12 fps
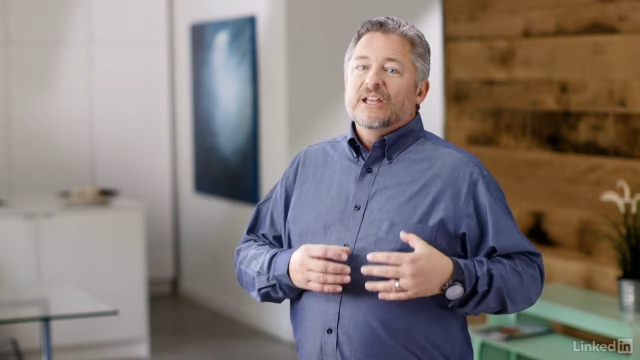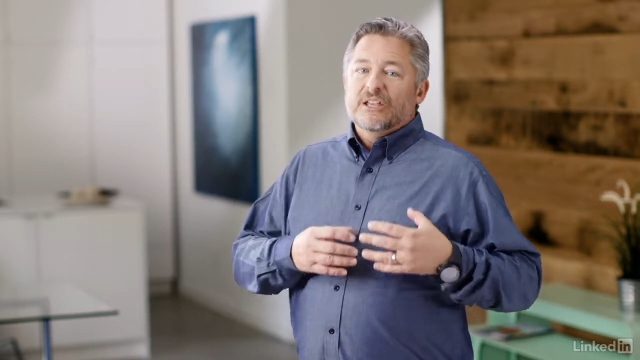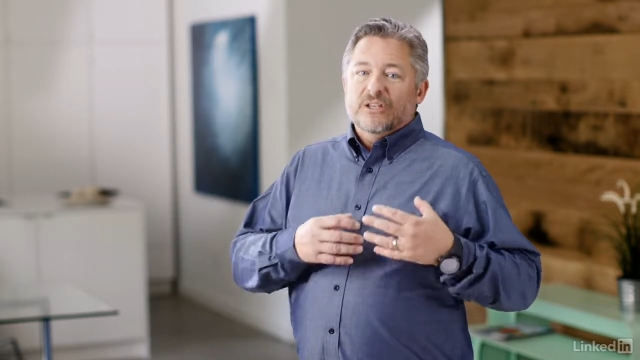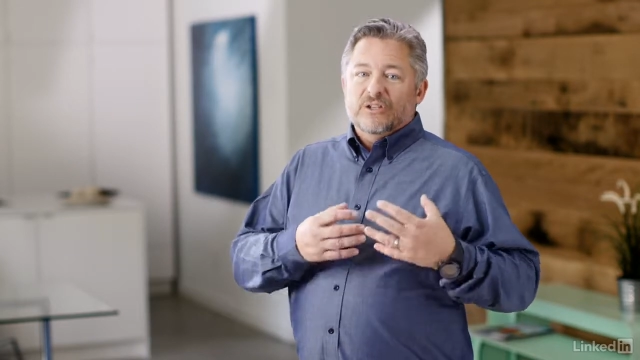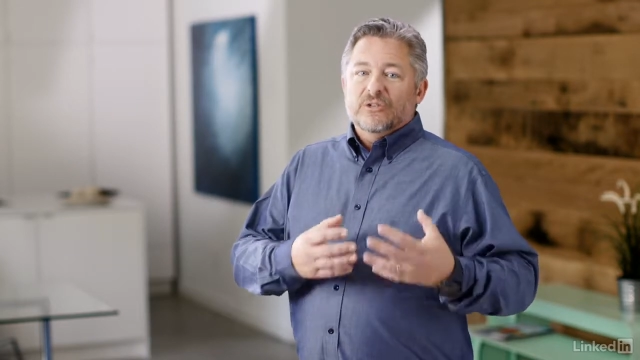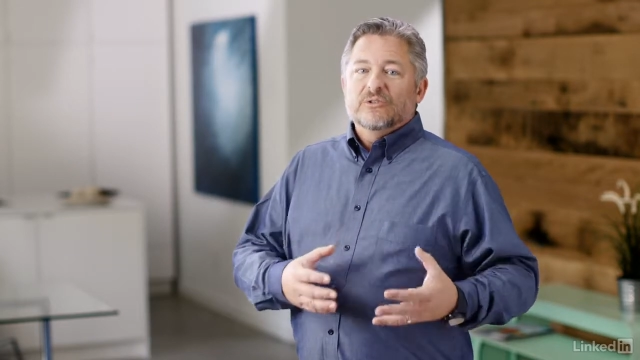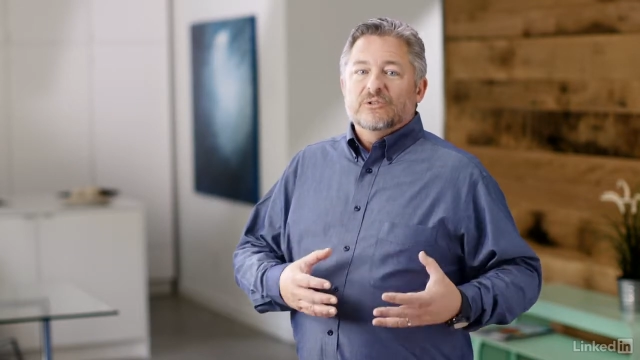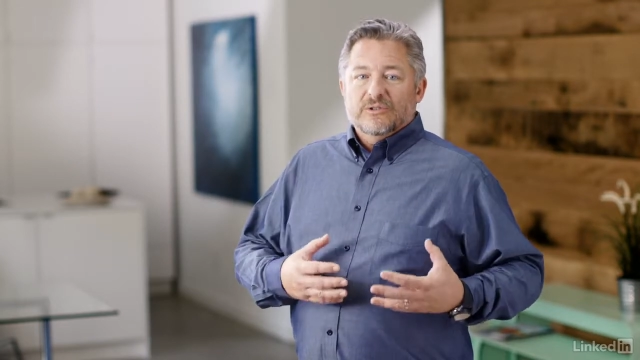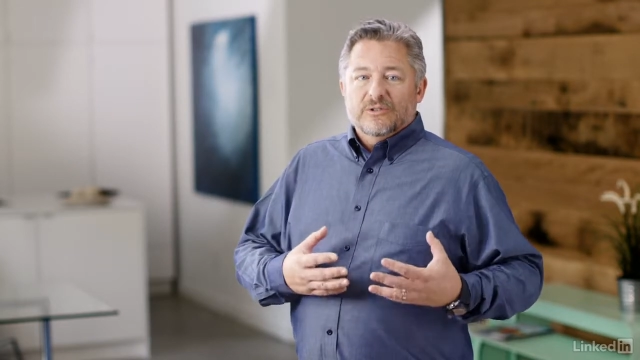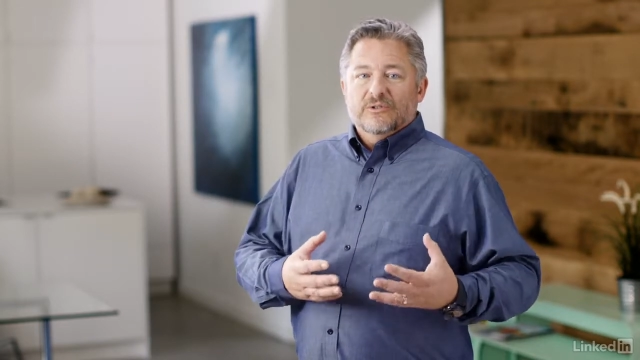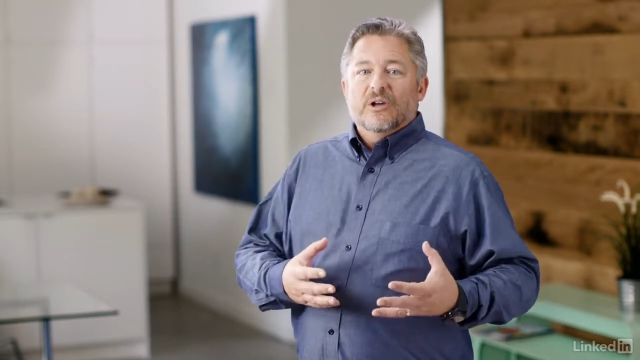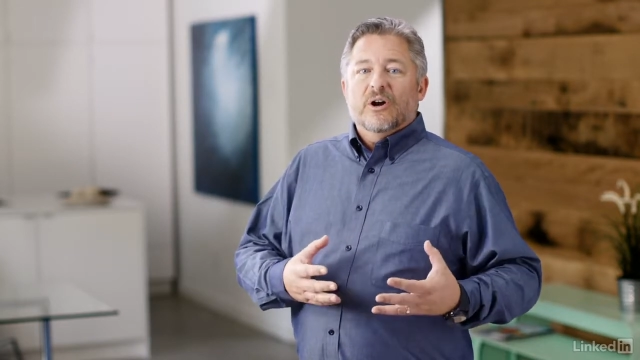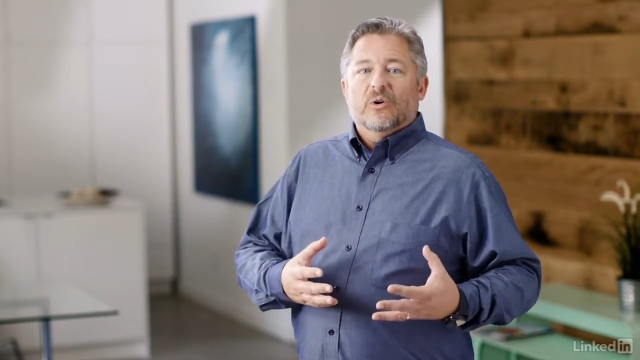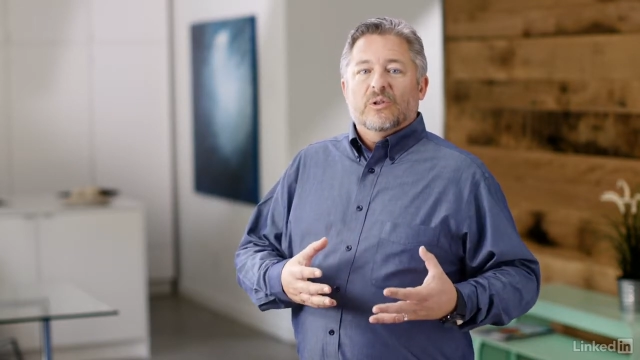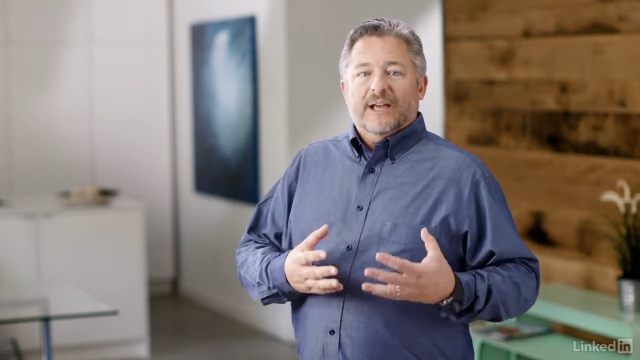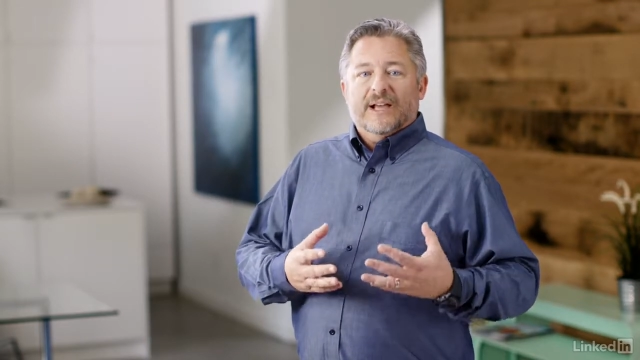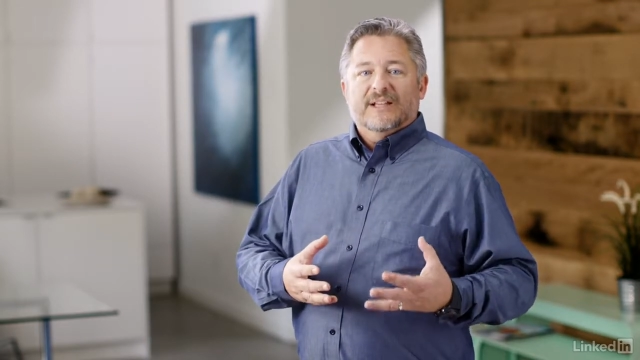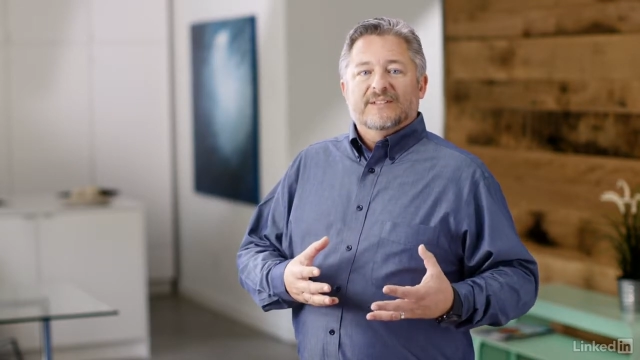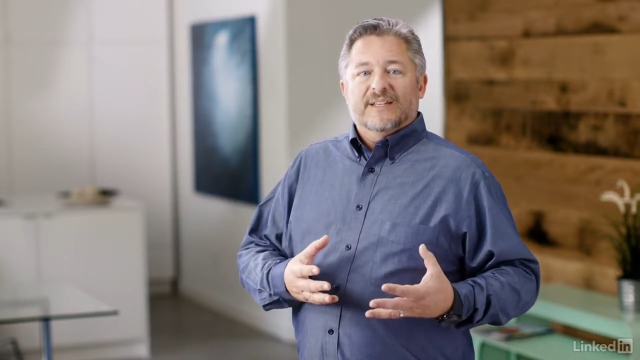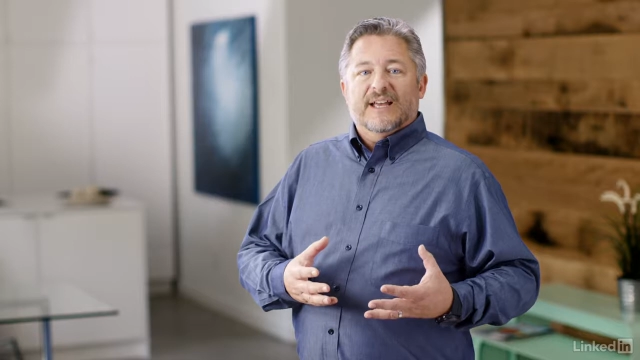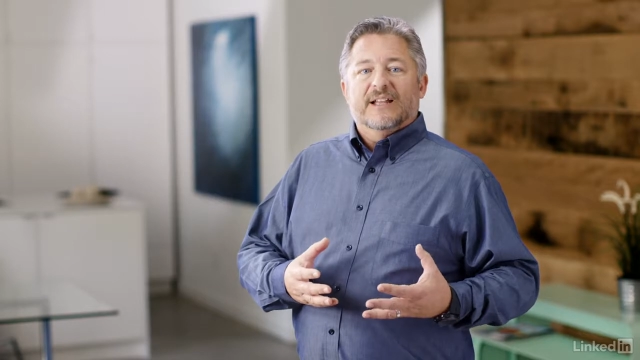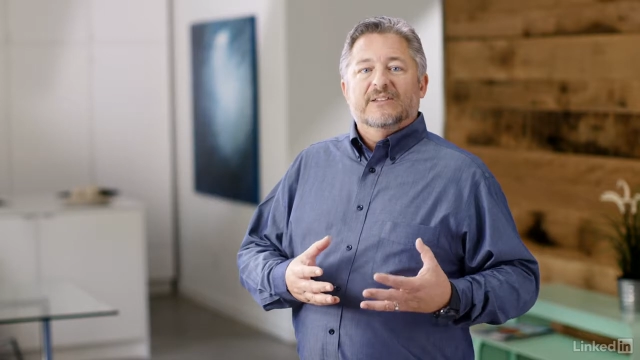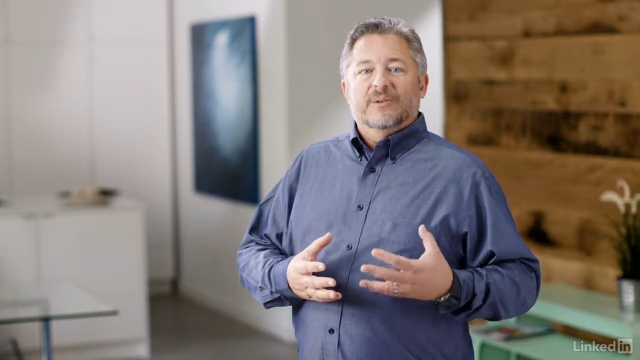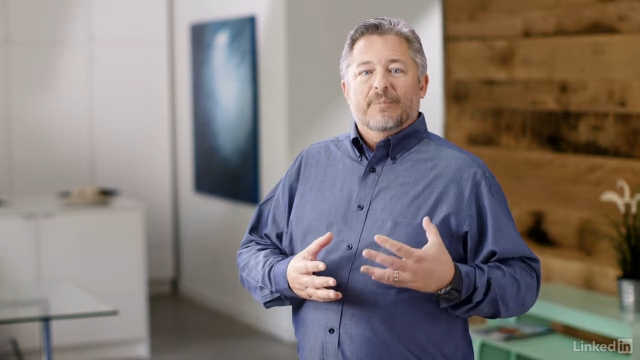you know, like I
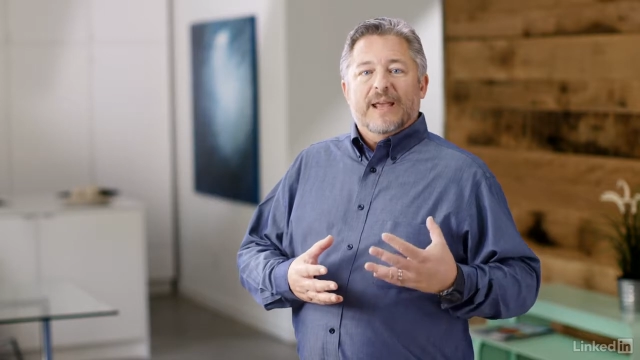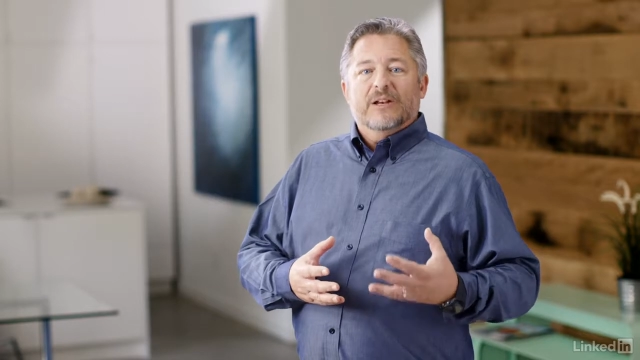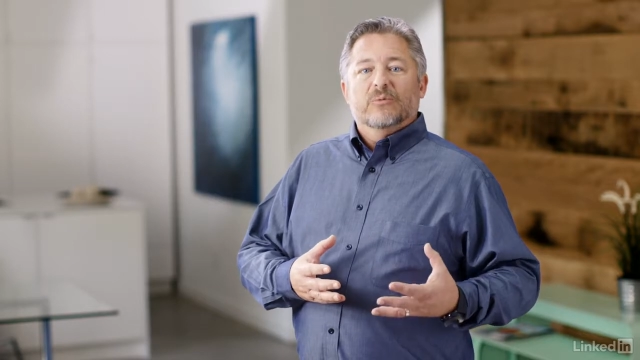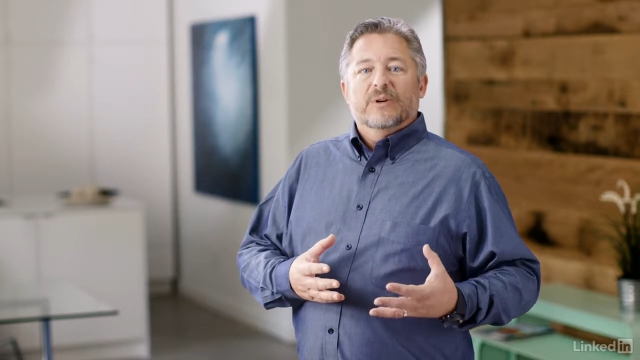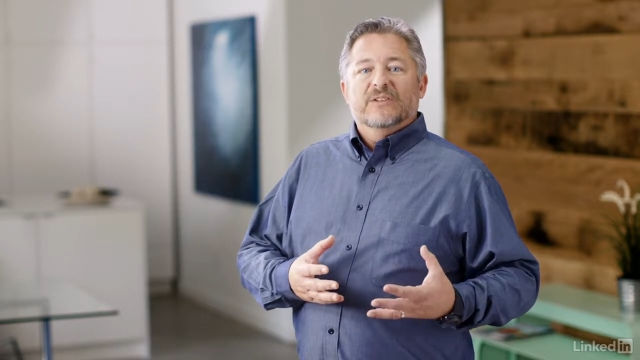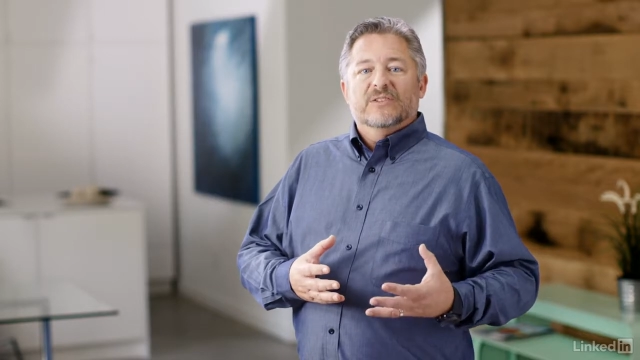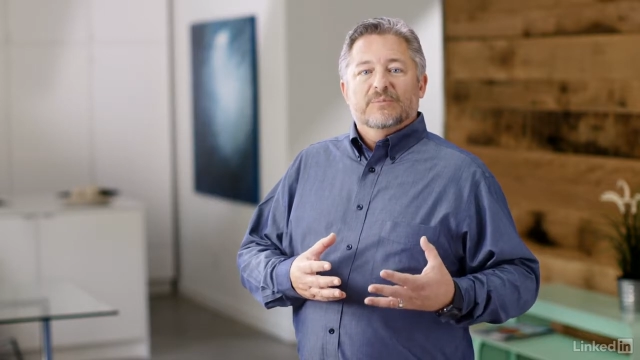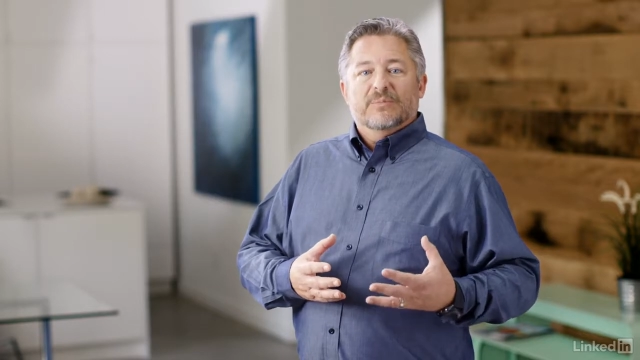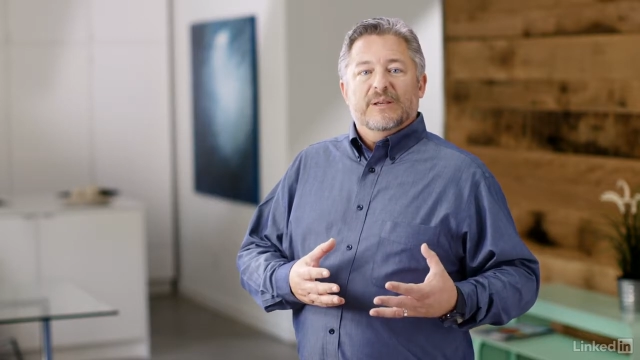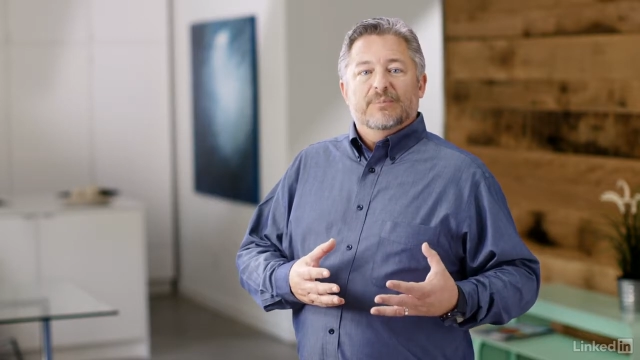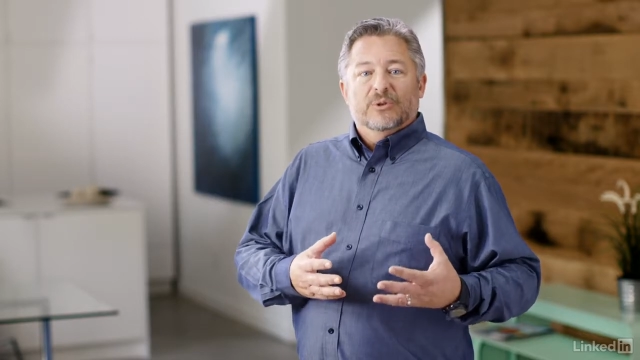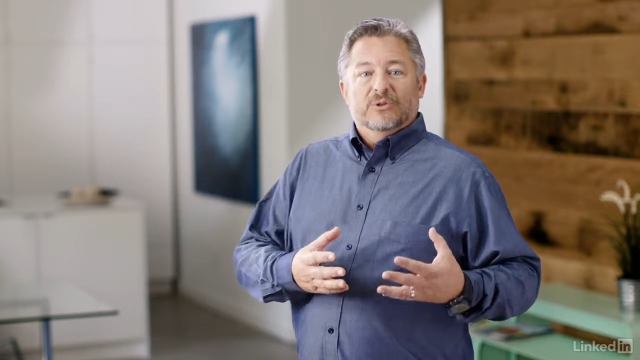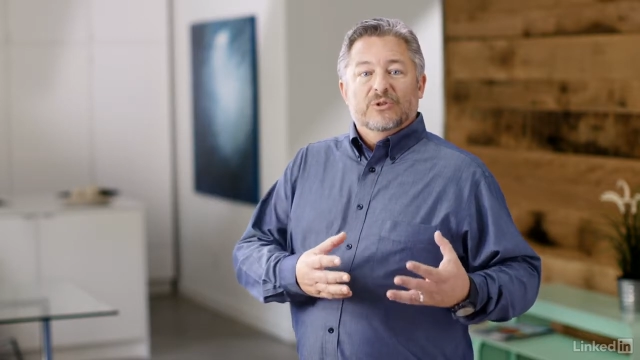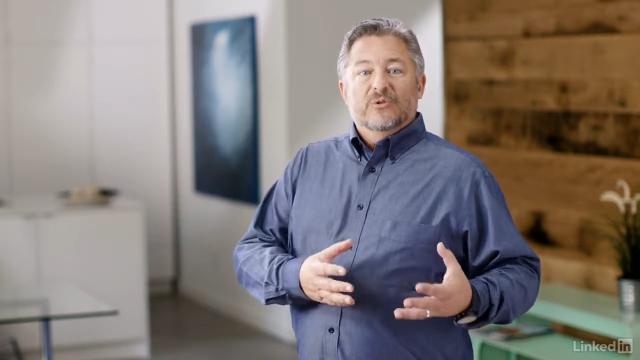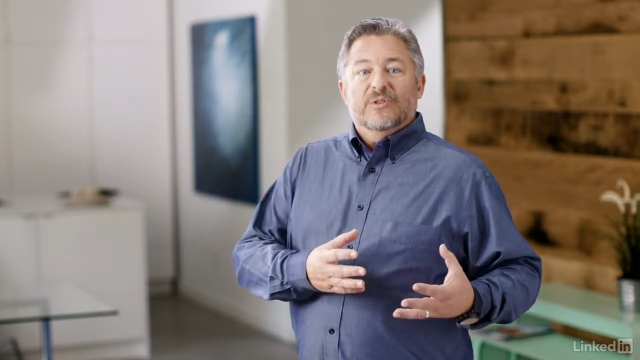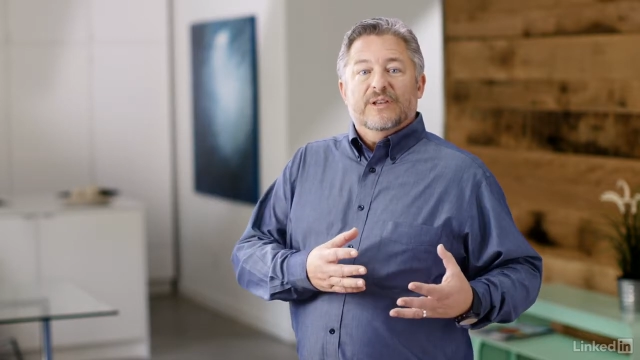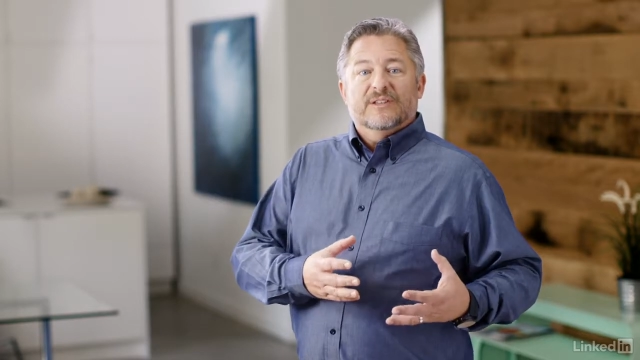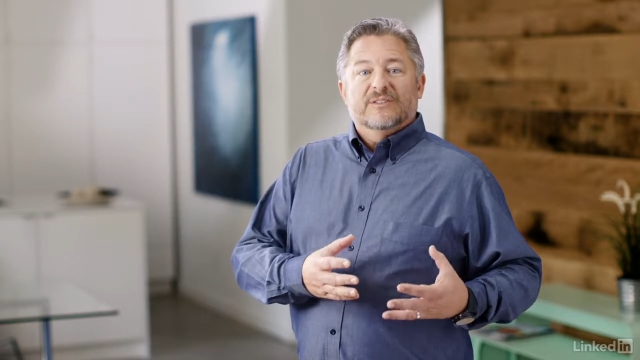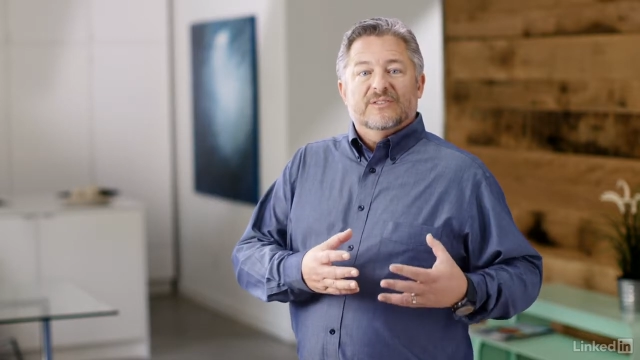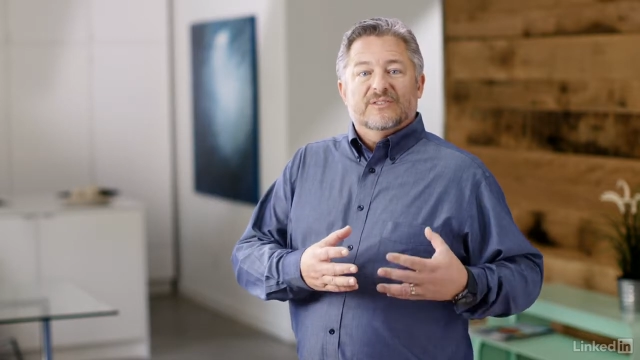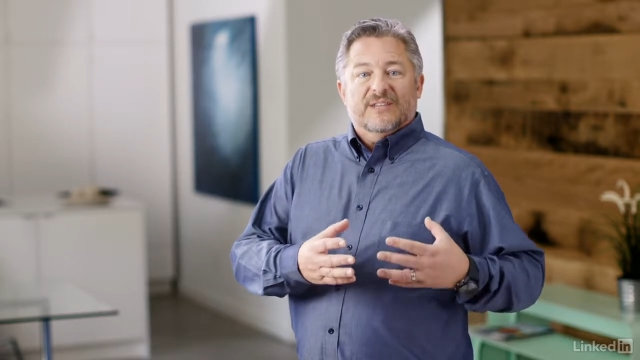said, the main reason people do this is